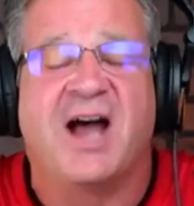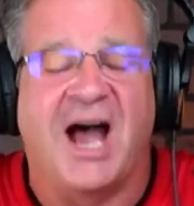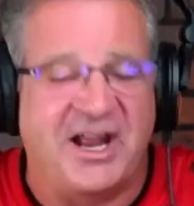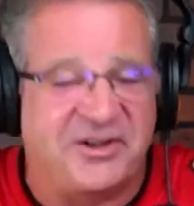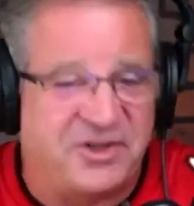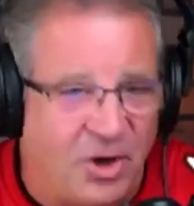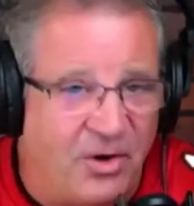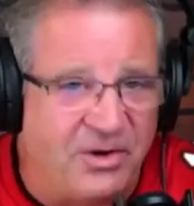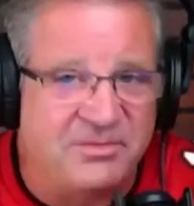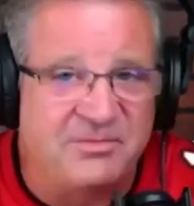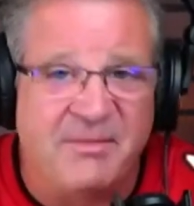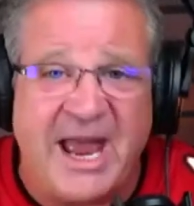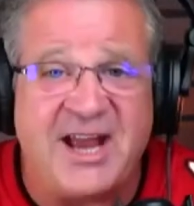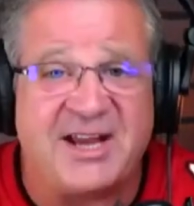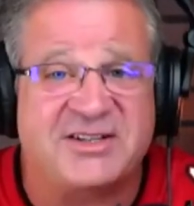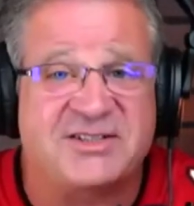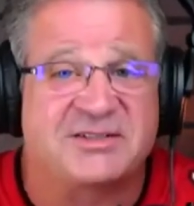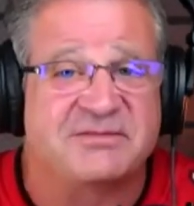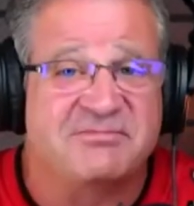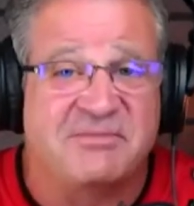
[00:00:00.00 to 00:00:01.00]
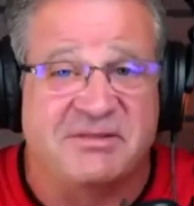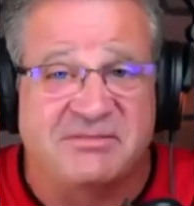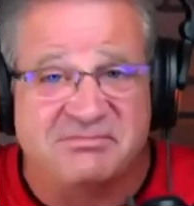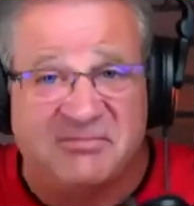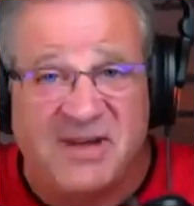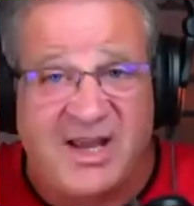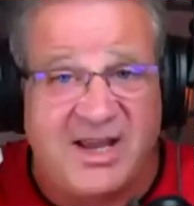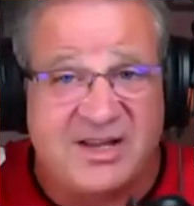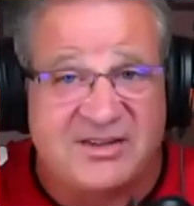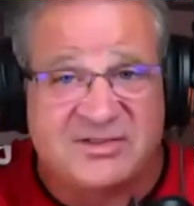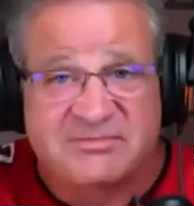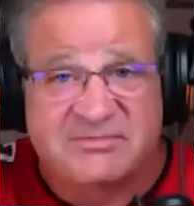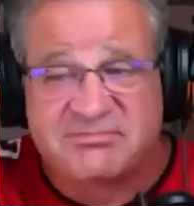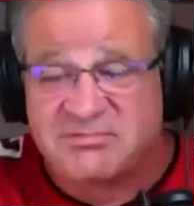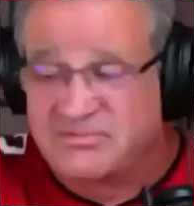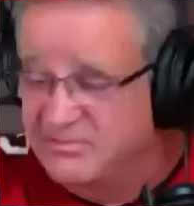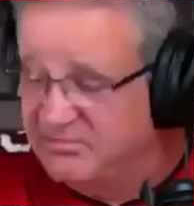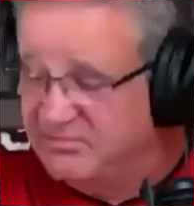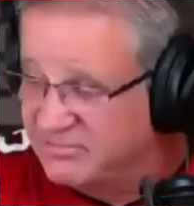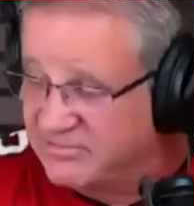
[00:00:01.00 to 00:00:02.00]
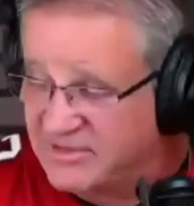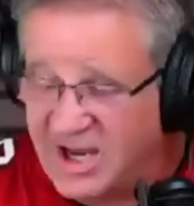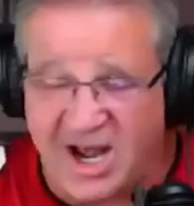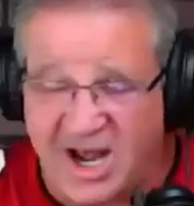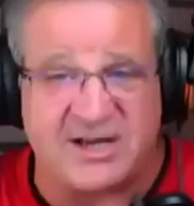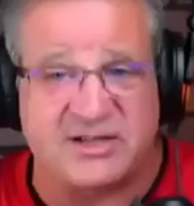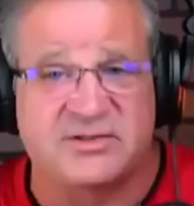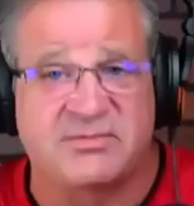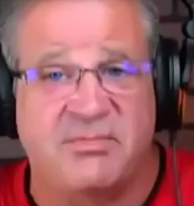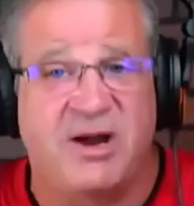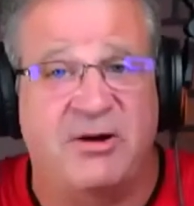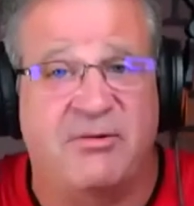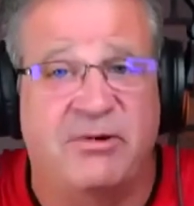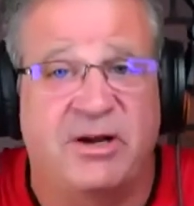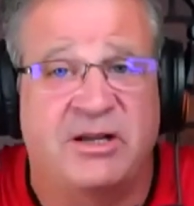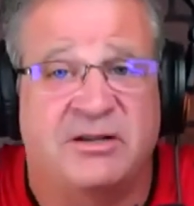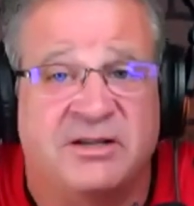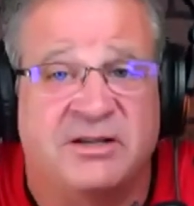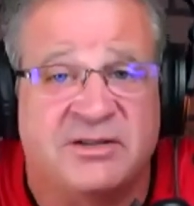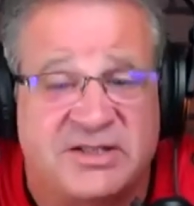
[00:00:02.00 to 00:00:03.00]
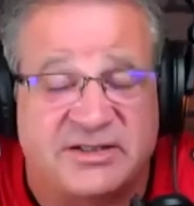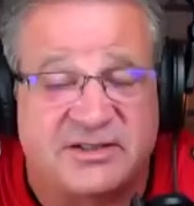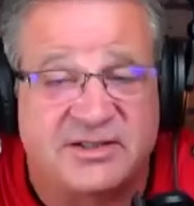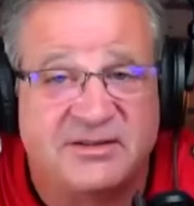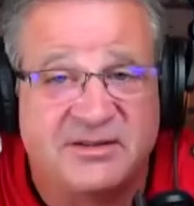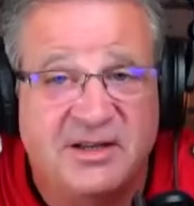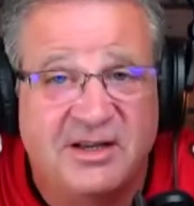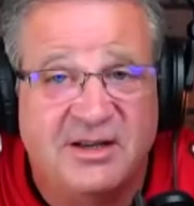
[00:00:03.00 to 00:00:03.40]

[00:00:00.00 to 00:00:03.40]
told Max, as God is my witness,